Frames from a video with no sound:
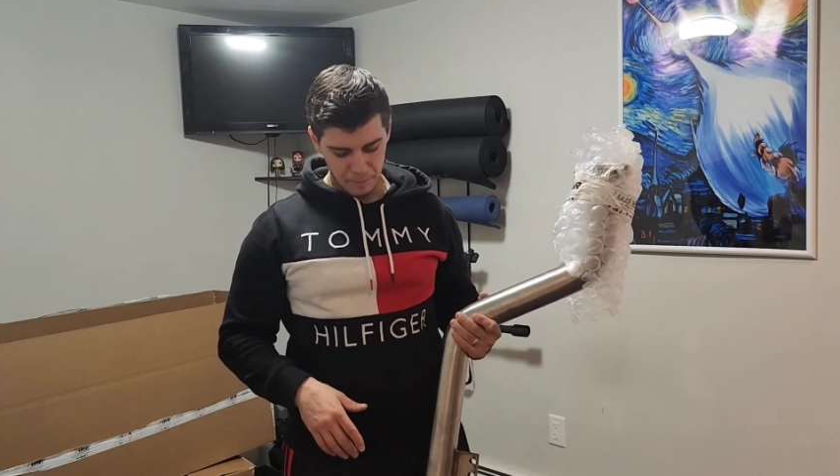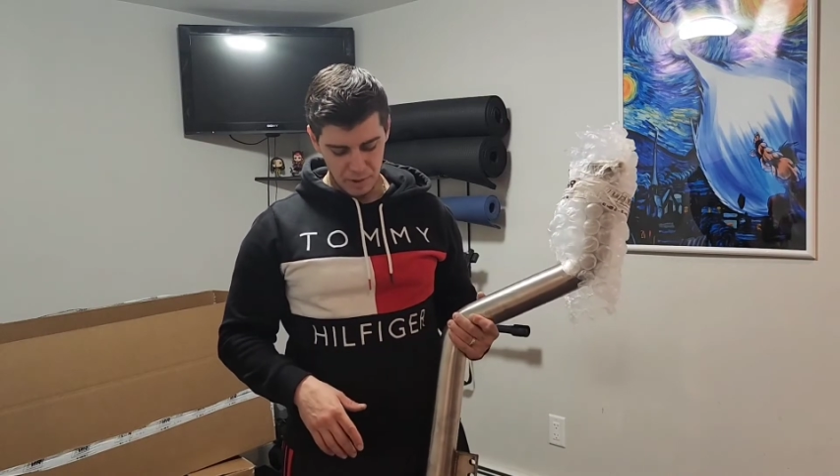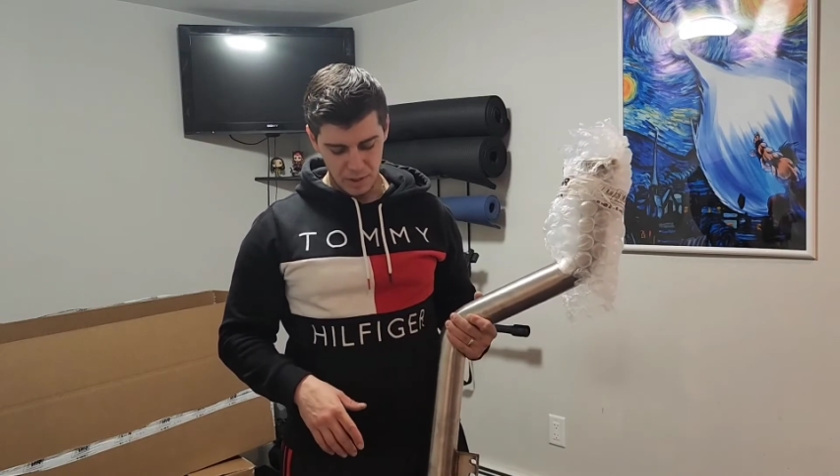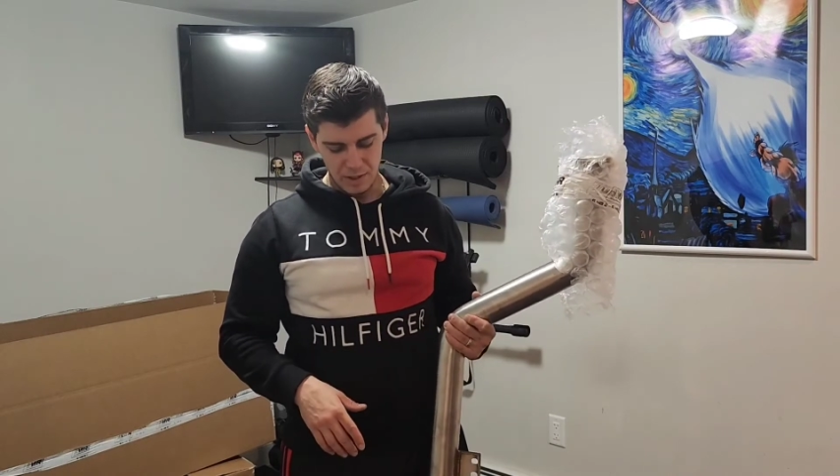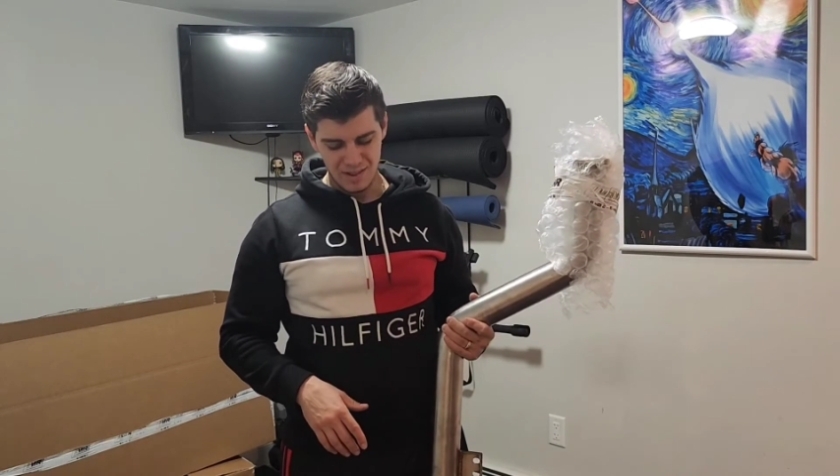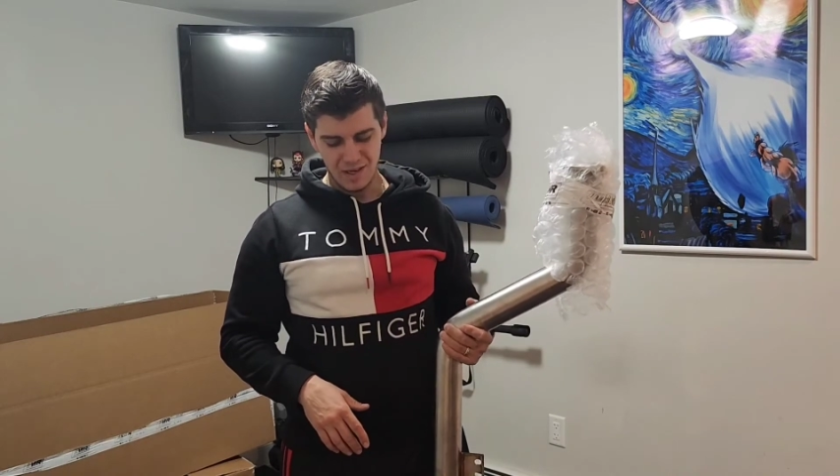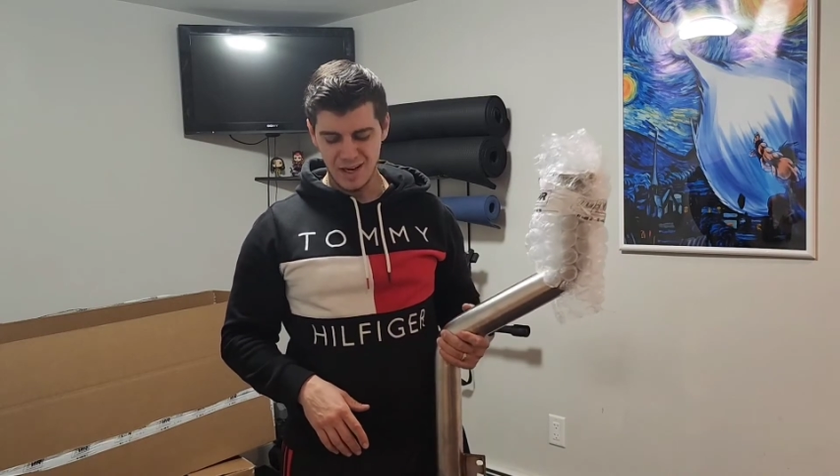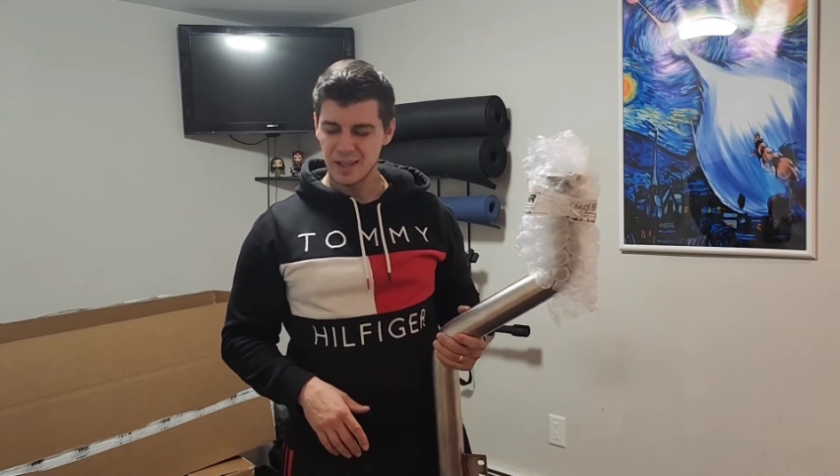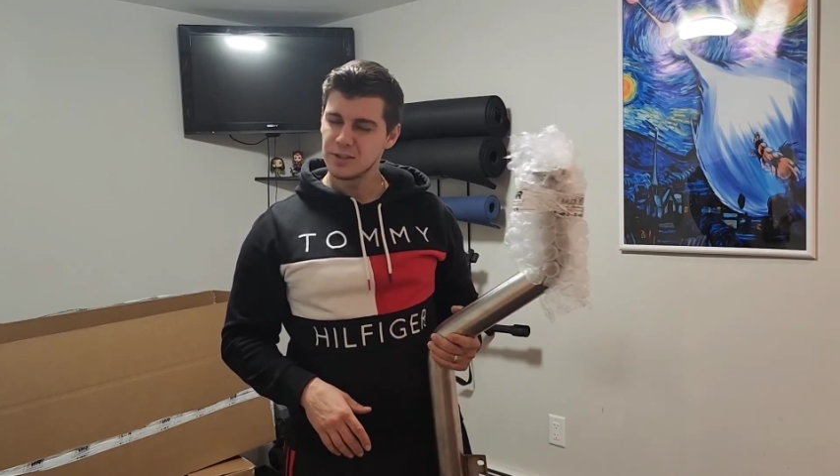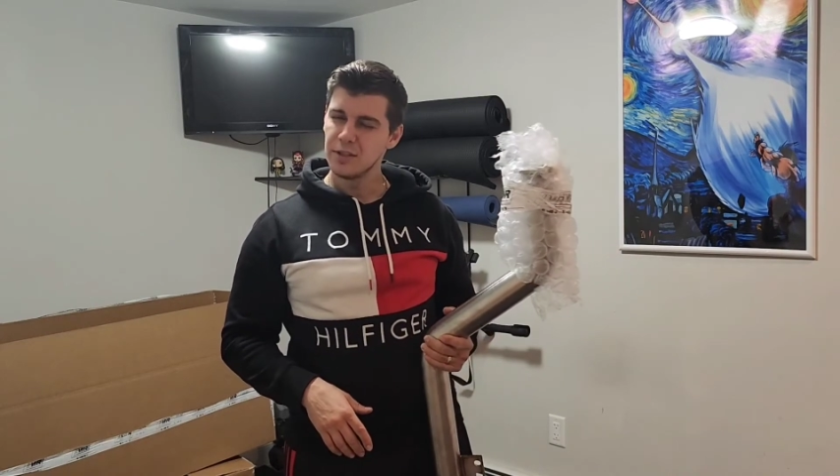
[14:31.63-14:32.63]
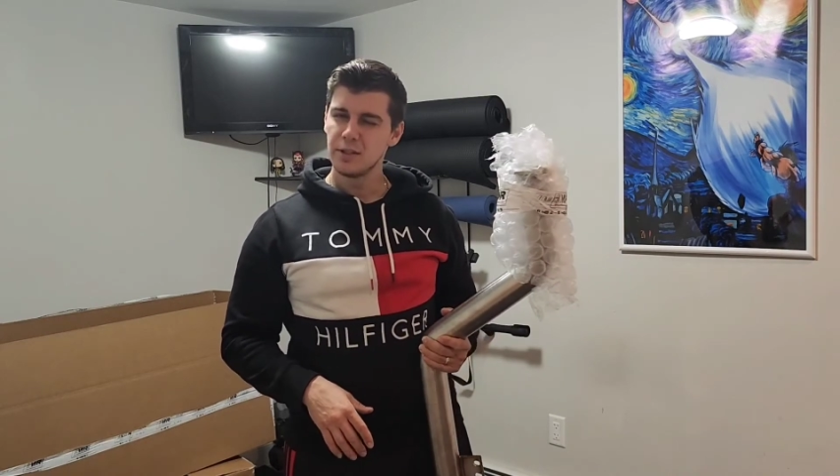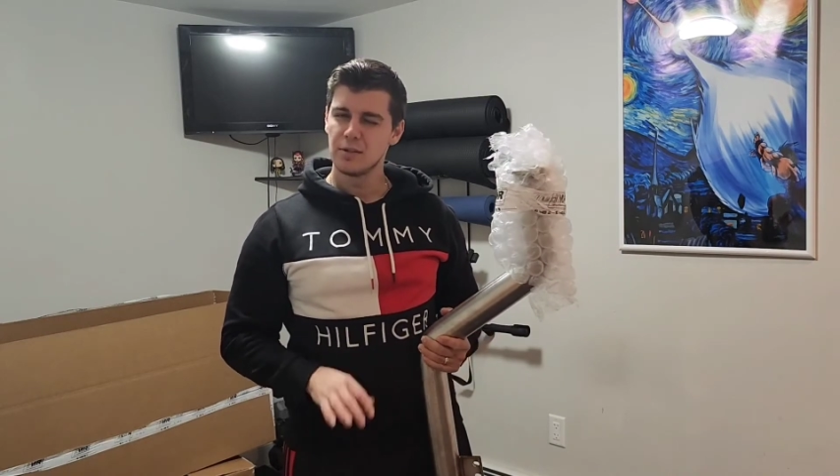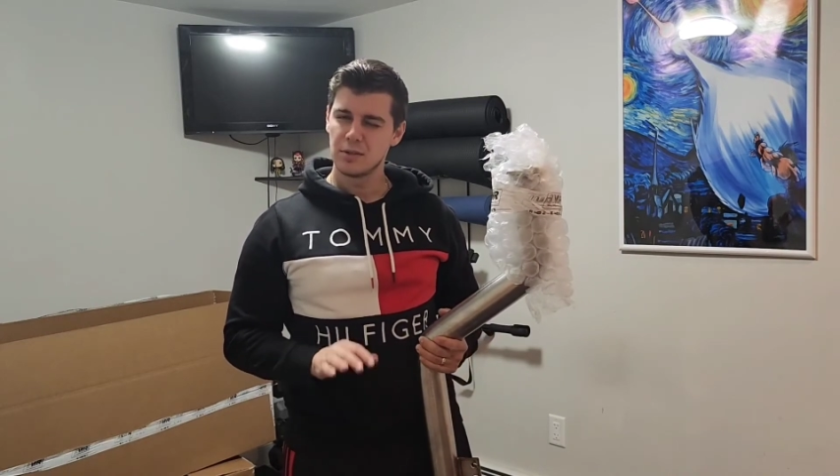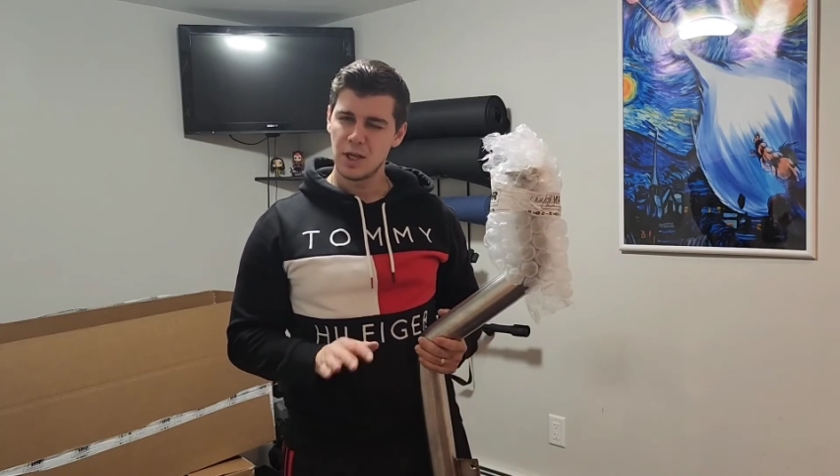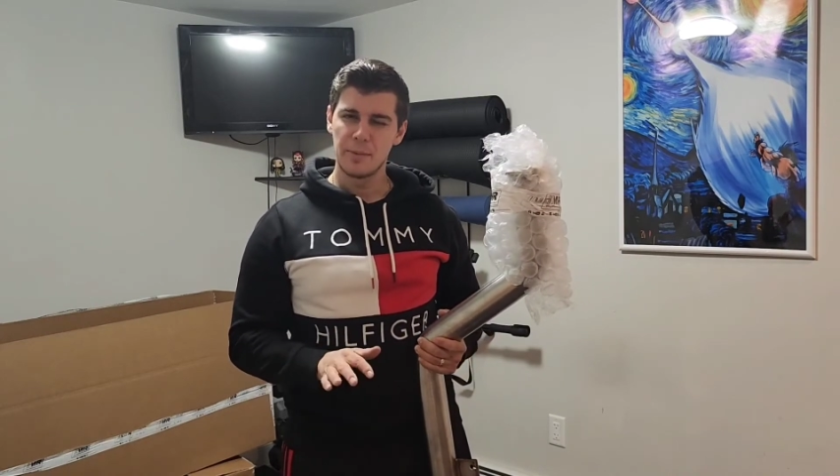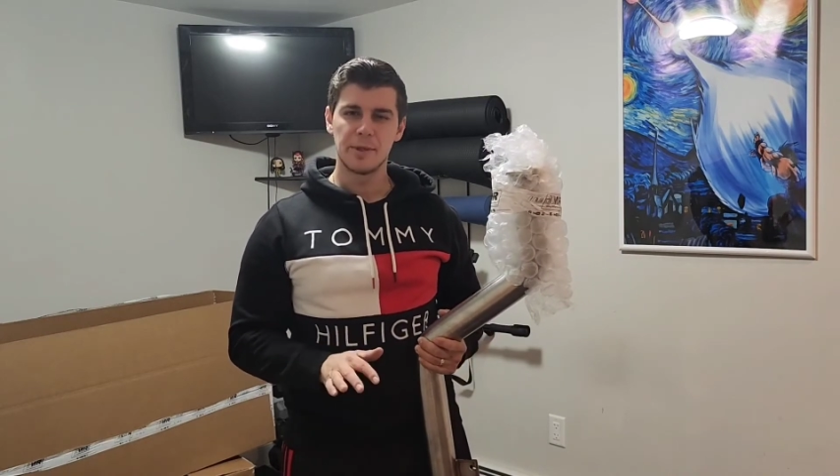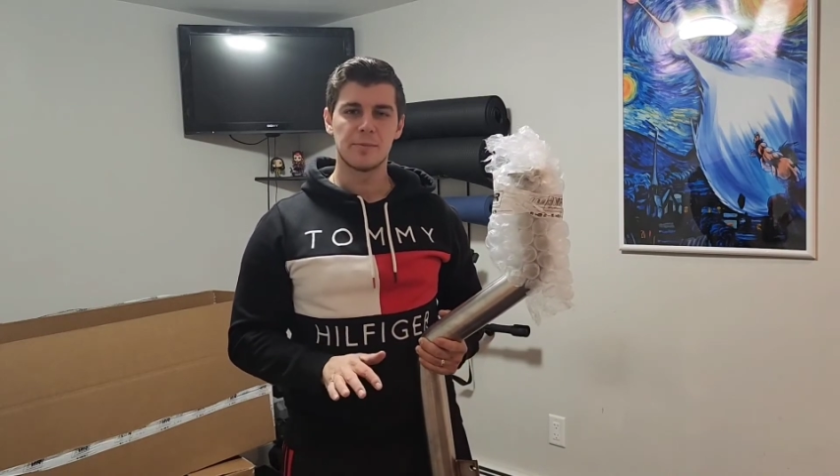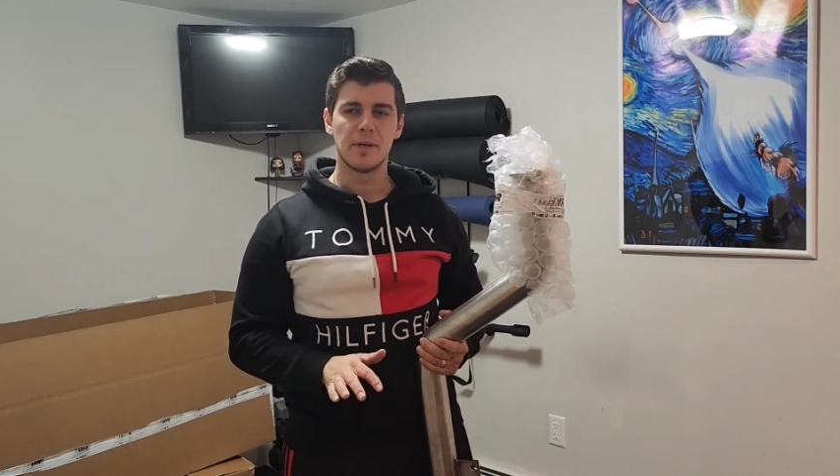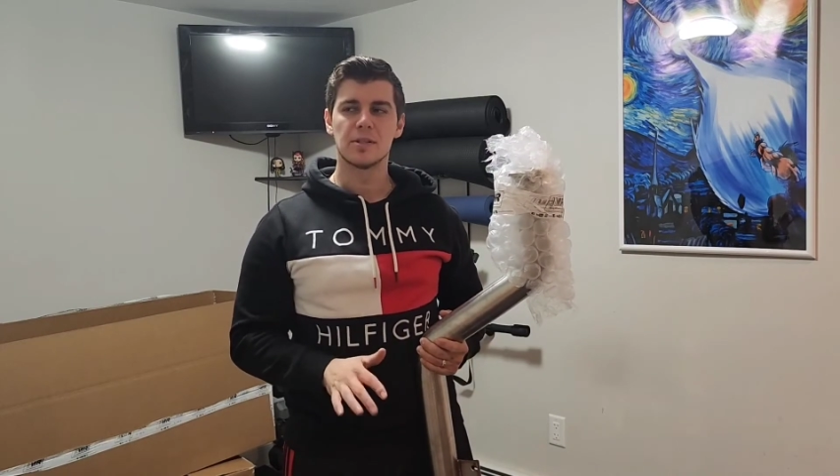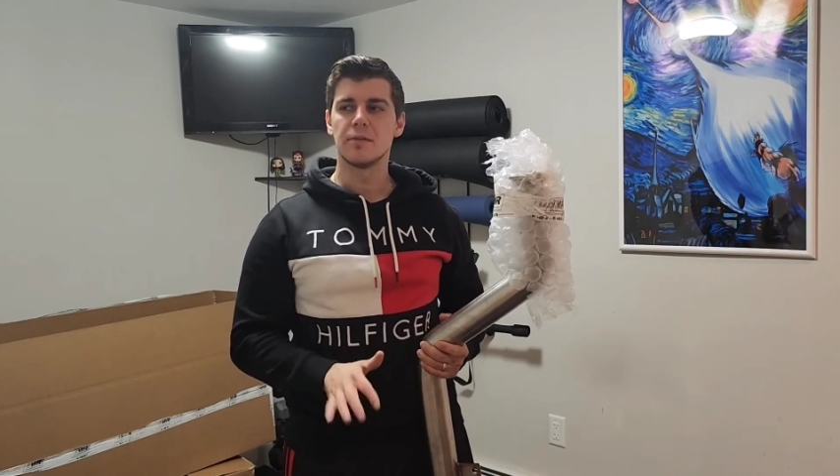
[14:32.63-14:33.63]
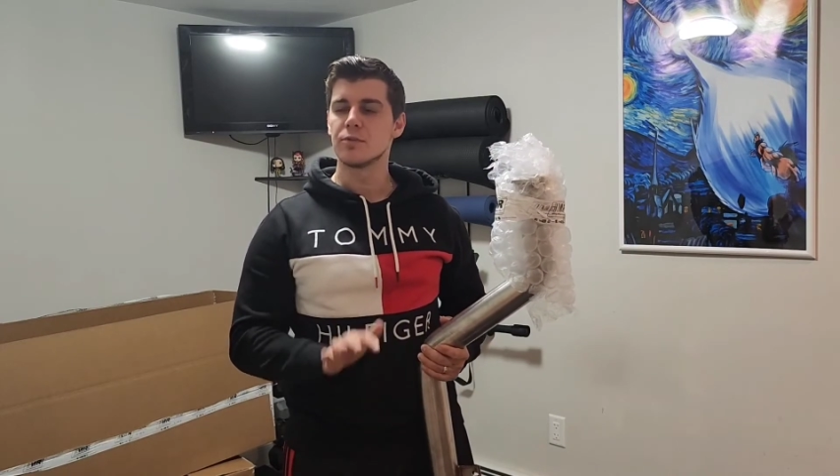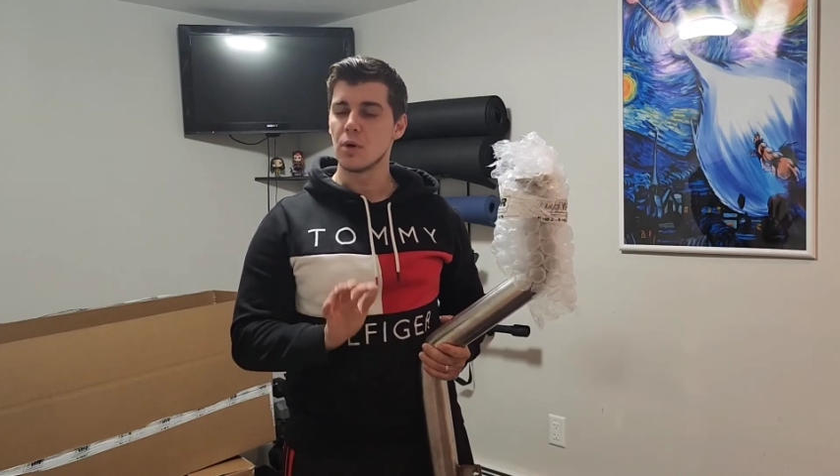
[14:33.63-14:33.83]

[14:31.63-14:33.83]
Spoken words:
But they're actually type expensive,